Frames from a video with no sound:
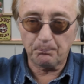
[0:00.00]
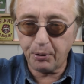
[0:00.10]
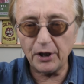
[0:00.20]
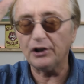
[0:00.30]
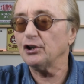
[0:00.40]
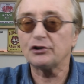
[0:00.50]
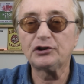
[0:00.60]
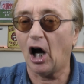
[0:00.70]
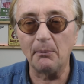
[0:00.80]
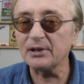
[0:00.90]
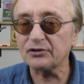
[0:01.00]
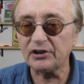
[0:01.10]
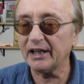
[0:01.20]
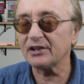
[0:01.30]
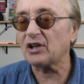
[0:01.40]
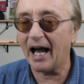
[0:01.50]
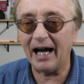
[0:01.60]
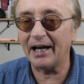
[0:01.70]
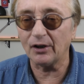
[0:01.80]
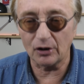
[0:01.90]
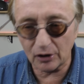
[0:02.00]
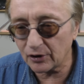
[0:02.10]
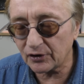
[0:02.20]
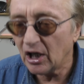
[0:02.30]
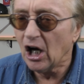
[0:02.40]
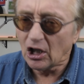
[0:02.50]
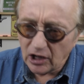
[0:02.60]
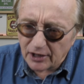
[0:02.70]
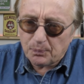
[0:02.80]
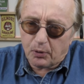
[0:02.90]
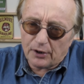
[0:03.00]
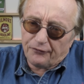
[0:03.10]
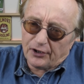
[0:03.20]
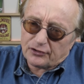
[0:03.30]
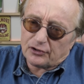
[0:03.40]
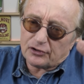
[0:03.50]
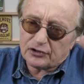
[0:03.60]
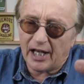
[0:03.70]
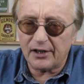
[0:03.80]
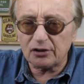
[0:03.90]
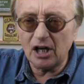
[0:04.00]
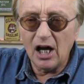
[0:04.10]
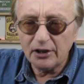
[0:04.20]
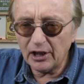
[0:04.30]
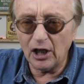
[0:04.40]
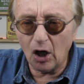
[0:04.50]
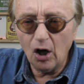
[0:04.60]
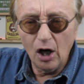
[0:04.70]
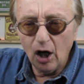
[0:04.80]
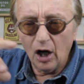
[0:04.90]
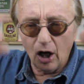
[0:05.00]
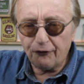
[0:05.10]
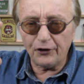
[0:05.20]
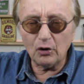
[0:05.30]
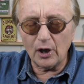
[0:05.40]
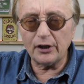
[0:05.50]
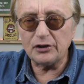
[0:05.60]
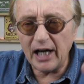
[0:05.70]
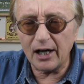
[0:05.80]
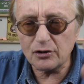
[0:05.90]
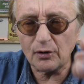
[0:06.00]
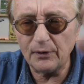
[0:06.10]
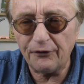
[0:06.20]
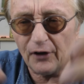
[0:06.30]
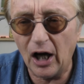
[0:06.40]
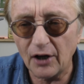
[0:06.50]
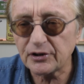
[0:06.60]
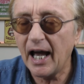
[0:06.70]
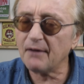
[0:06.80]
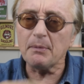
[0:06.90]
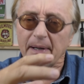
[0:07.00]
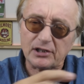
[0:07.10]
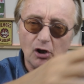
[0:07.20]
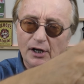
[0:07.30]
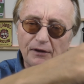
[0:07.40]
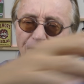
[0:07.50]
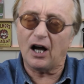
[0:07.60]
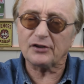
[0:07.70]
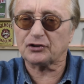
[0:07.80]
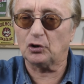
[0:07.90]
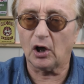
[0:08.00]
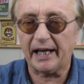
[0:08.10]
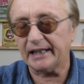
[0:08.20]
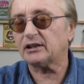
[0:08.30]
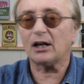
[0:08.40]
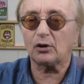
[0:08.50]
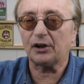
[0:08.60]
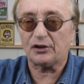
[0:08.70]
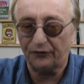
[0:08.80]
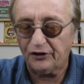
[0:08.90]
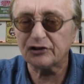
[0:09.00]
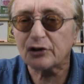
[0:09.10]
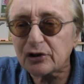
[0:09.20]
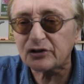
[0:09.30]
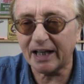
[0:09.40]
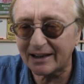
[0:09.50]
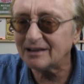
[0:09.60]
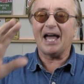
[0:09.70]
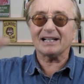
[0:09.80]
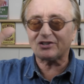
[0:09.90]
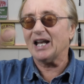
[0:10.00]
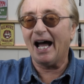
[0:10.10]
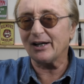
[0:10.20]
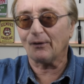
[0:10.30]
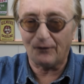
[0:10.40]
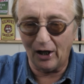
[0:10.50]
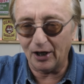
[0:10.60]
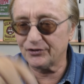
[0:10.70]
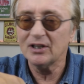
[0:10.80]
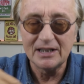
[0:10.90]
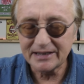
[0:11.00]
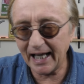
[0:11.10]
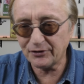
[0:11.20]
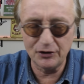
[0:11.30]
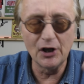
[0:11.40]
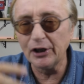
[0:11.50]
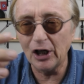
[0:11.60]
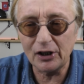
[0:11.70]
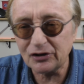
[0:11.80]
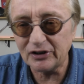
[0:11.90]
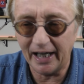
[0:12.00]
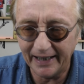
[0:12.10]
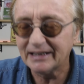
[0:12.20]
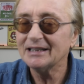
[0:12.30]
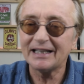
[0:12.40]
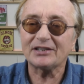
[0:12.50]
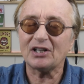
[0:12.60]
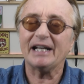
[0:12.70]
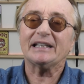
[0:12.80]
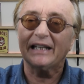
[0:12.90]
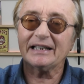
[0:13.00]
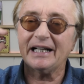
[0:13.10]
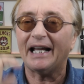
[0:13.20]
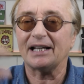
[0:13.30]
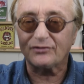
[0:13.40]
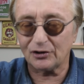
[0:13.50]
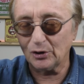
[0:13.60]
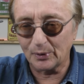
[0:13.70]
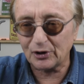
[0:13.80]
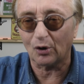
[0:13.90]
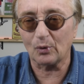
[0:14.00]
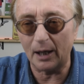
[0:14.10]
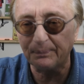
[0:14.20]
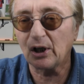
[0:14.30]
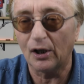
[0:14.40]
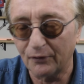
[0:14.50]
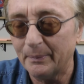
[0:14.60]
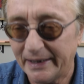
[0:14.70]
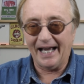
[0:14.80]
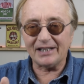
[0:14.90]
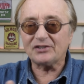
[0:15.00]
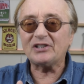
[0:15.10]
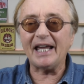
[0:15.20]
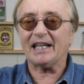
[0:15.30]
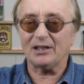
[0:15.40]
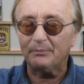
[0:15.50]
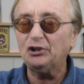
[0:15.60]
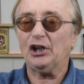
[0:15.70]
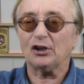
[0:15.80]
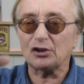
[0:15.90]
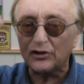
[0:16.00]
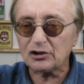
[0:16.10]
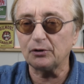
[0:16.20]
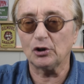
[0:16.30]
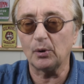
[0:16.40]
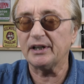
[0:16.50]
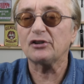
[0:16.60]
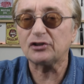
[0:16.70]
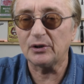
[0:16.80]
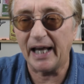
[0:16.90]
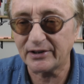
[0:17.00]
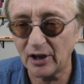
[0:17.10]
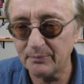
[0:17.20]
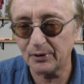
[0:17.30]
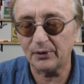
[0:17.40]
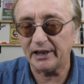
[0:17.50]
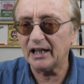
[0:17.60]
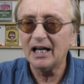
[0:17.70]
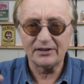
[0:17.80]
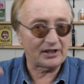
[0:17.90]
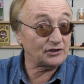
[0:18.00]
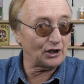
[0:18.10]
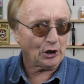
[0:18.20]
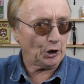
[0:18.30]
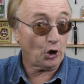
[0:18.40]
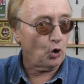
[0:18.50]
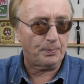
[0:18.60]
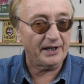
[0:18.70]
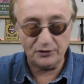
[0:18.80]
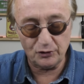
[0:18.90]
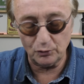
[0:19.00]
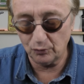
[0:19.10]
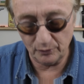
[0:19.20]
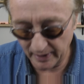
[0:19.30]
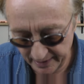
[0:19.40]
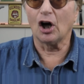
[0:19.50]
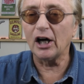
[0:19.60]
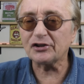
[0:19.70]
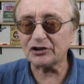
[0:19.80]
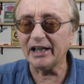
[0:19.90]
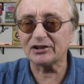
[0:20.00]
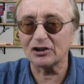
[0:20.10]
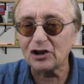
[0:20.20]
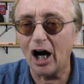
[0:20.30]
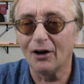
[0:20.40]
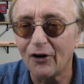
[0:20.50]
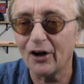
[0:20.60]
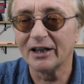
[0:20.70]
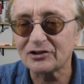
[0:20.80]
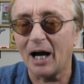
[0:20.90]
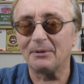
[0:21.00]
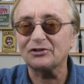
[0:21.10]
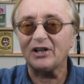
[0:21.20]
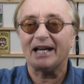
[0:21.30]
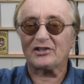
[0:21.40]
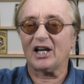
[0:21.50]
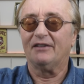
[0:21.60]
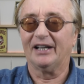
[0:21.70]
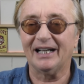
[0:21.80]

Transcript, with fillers: put it in the dumbest things on earth. Let's put a visitor center, you know, a few hundred yards from the falls. Everybody's going to the falls to look at it. They're going to this visitor center. That's Niagara Falls. That's New York State. That's anything that has to do with corrupt government. And it's taken them years to do it, and they're still not done building. They said they're going to open it soon, right? Tourist season's over. It's almost Thanksgiving.